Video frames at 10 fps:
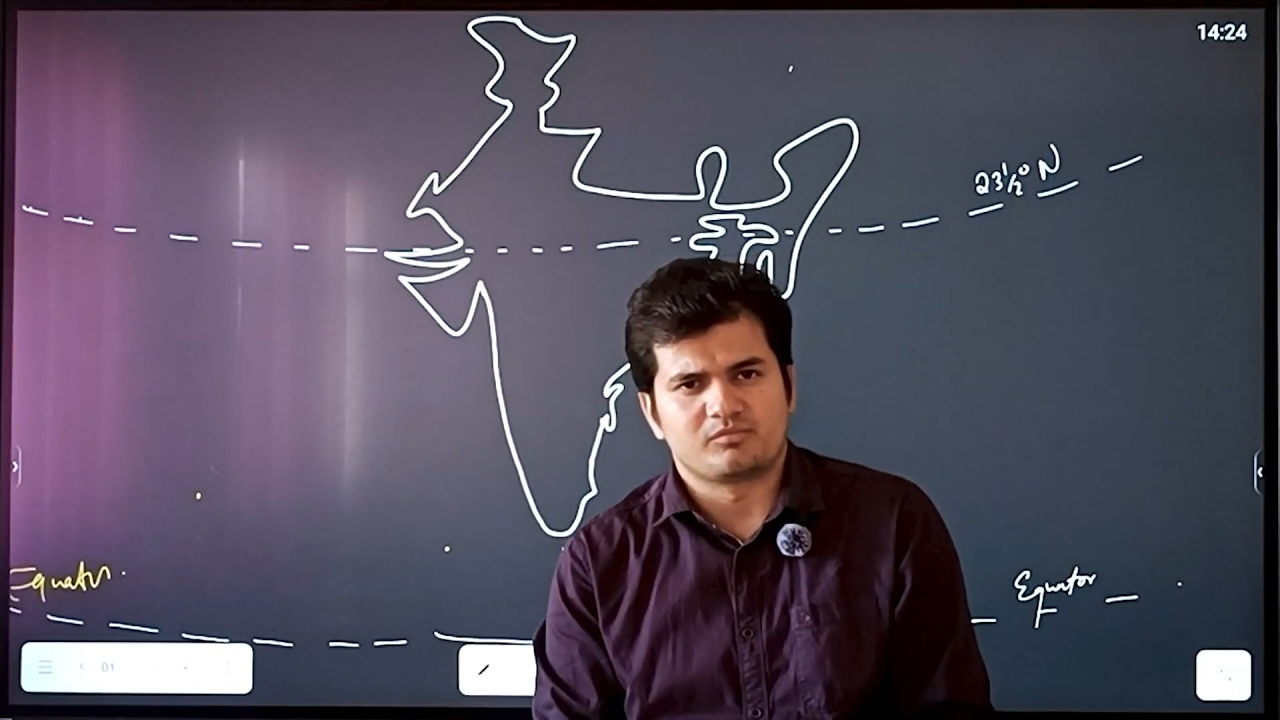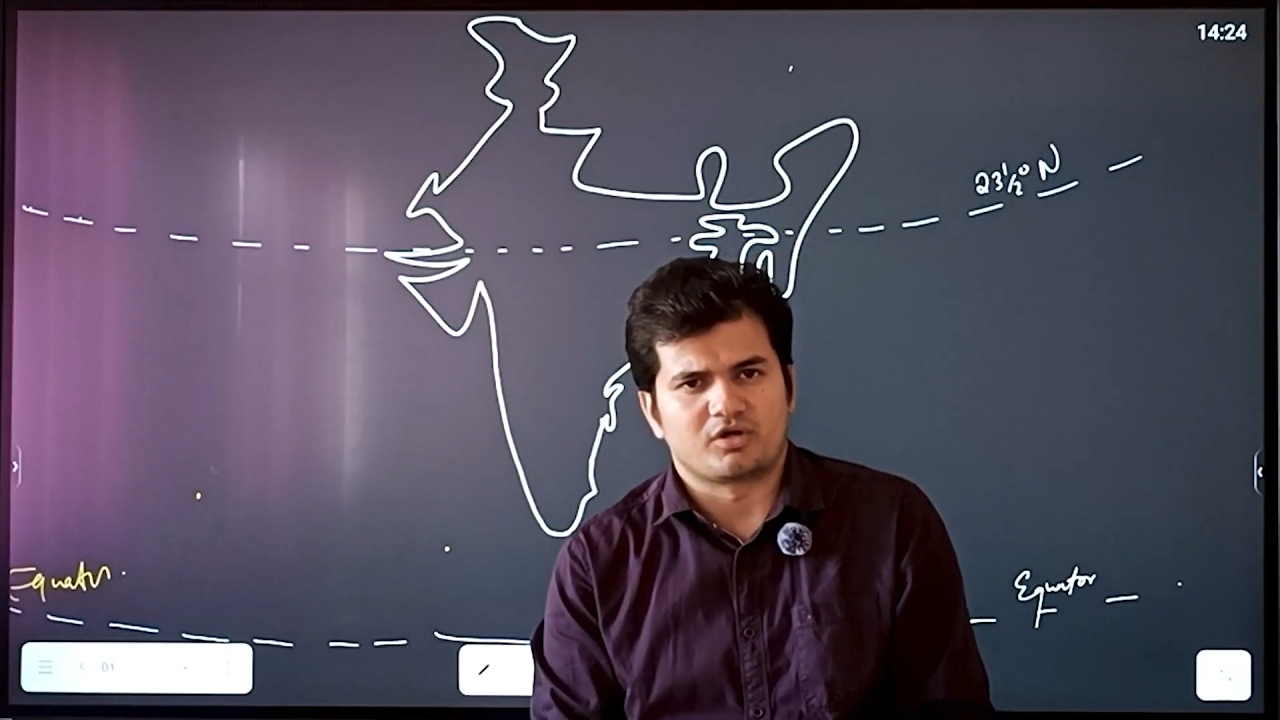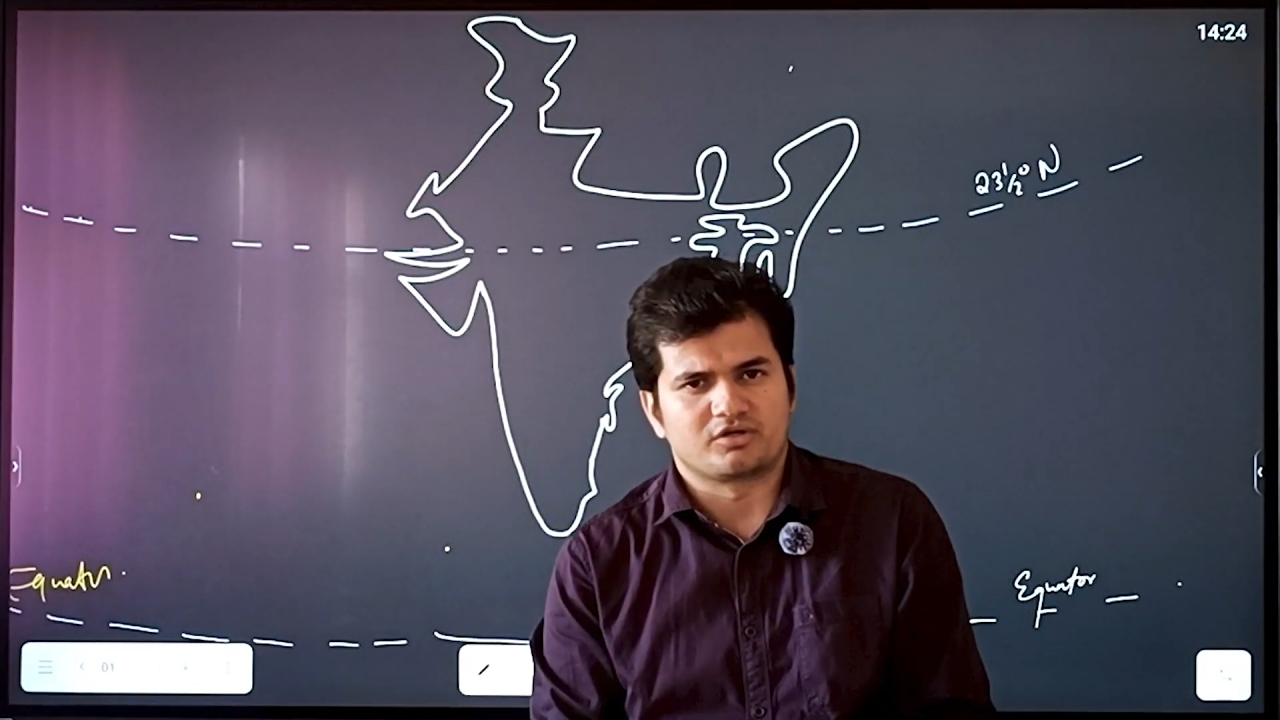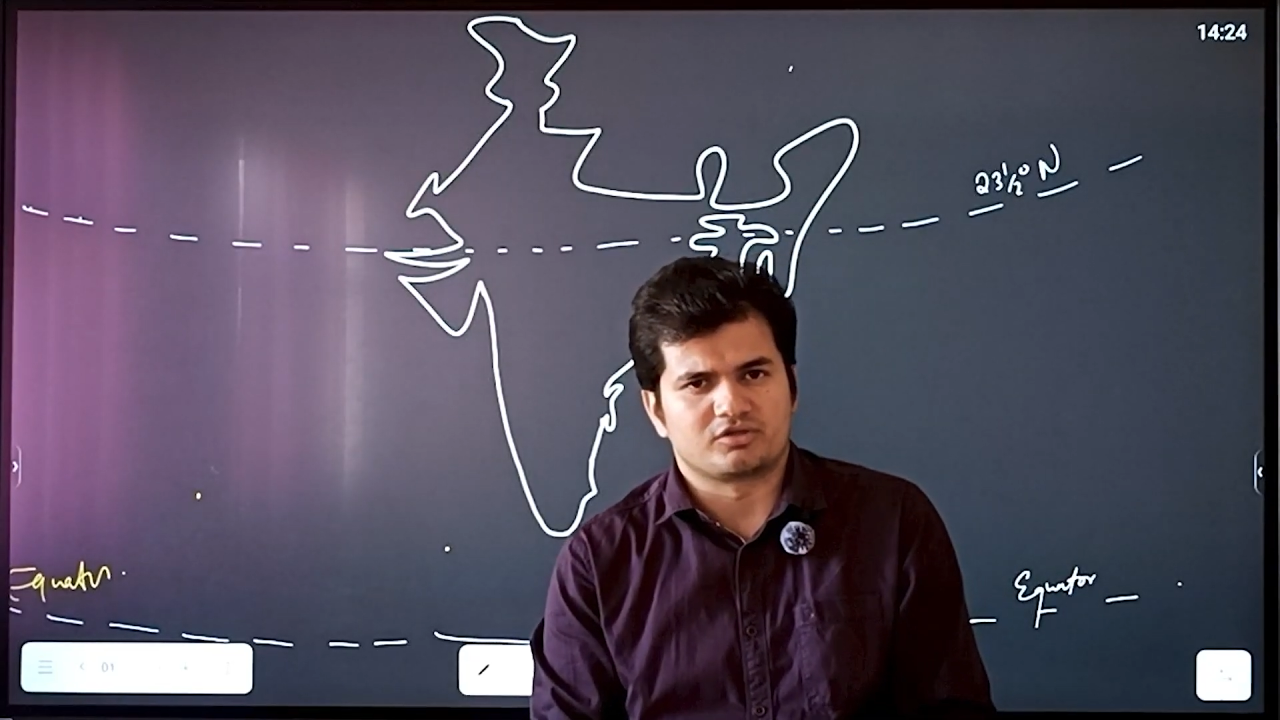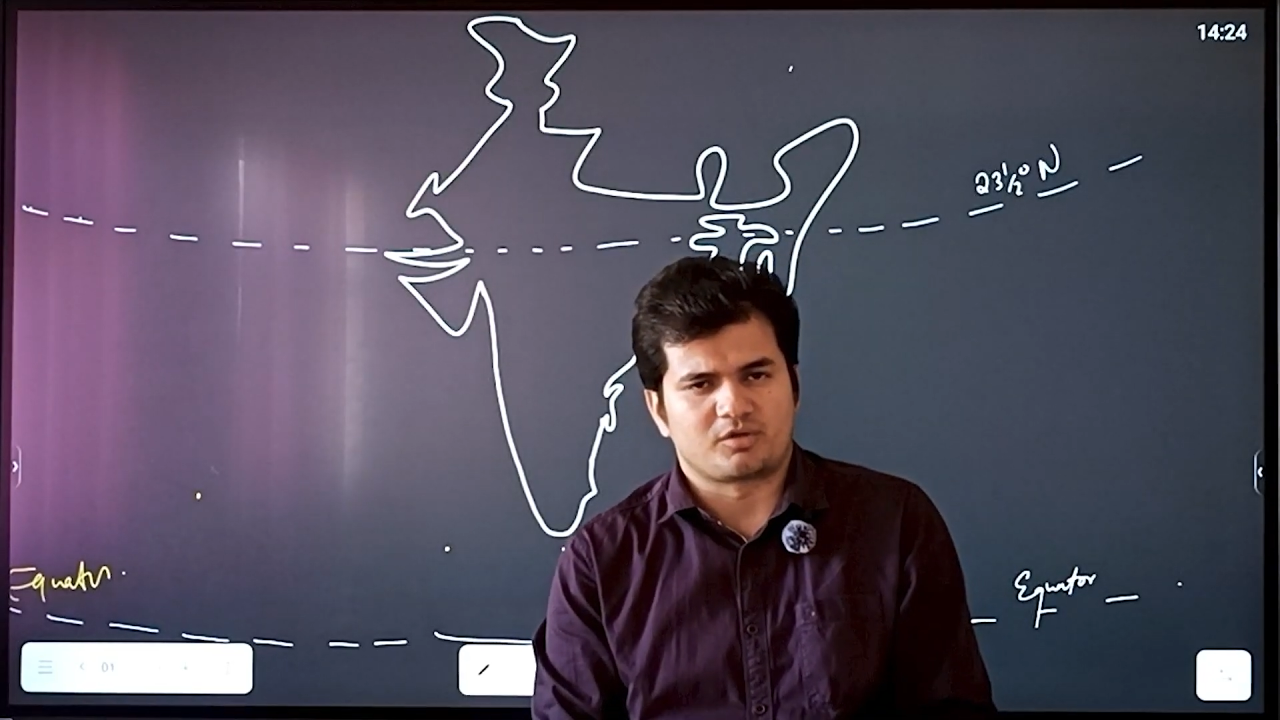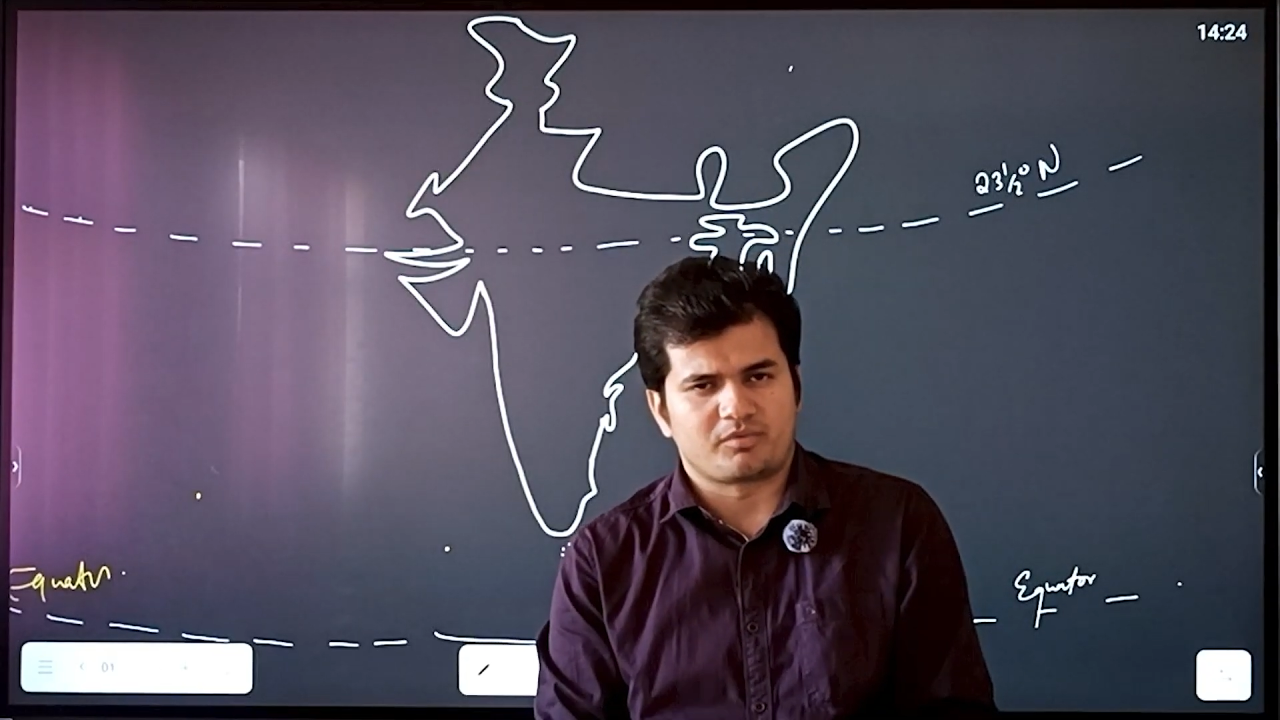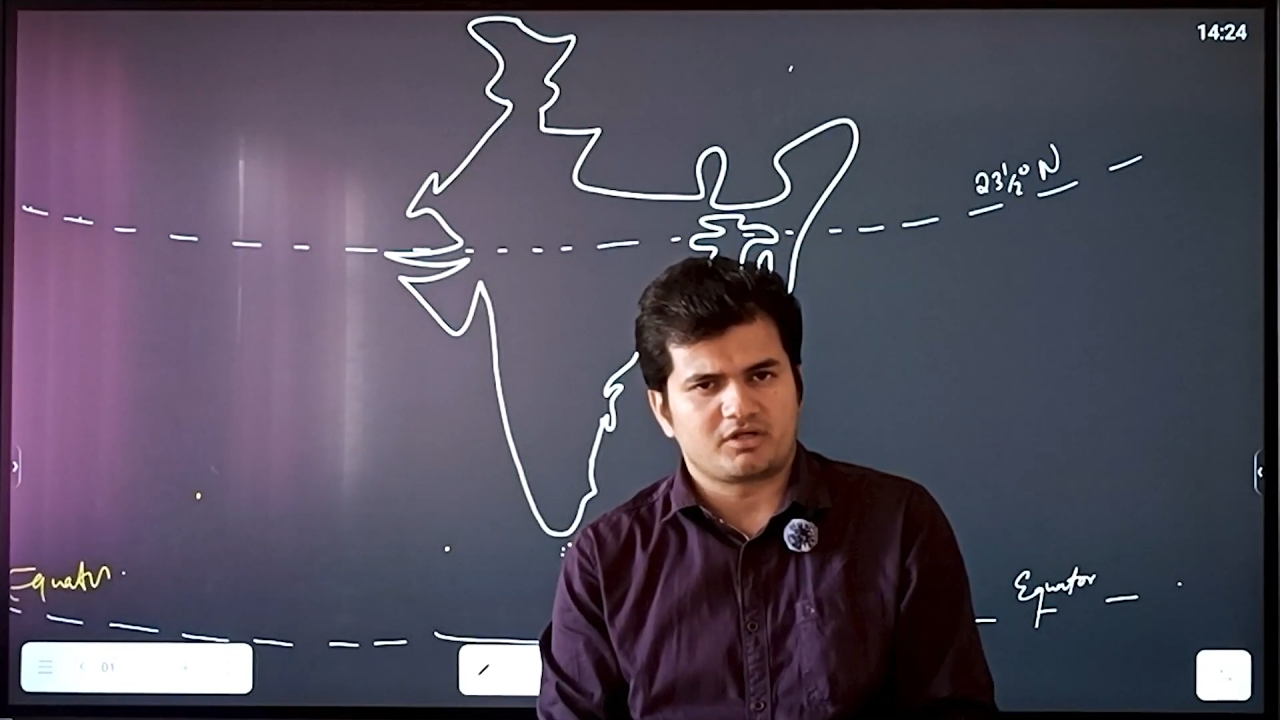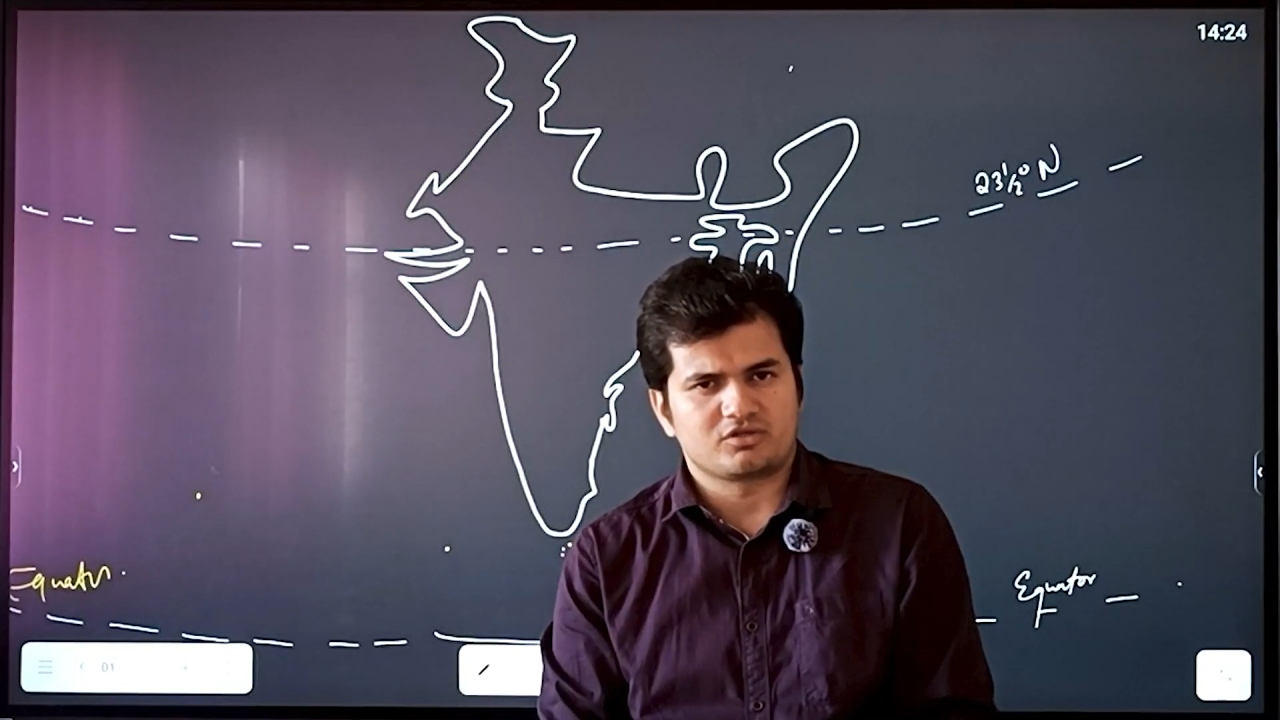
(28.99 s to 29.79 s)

important topic,